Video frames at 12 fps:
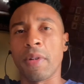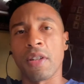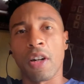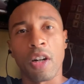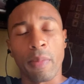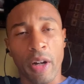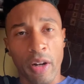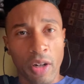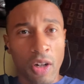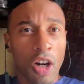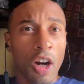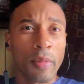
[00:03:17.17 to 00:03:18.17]
we talk about our
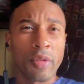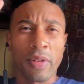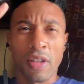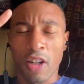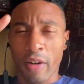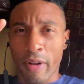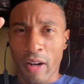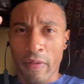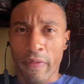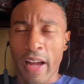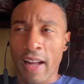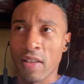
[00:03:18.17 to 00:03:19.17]
carbs, we talk about our
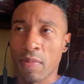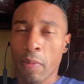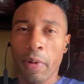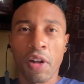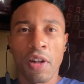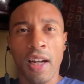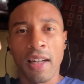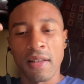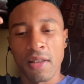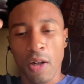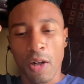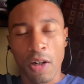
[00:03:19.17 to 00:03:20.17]
fats, but we do
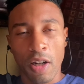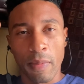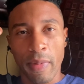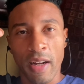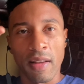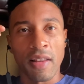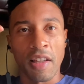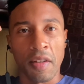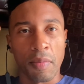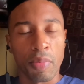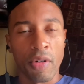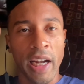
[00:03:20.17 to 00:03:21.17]
not talk about the
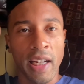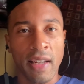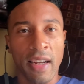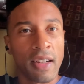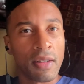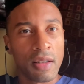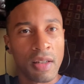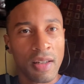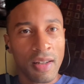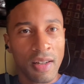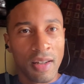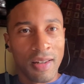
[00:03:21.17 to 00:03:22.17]
breakdown
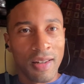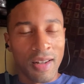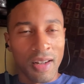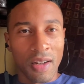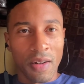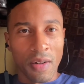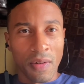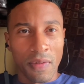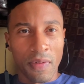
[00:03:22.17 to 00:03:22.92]
of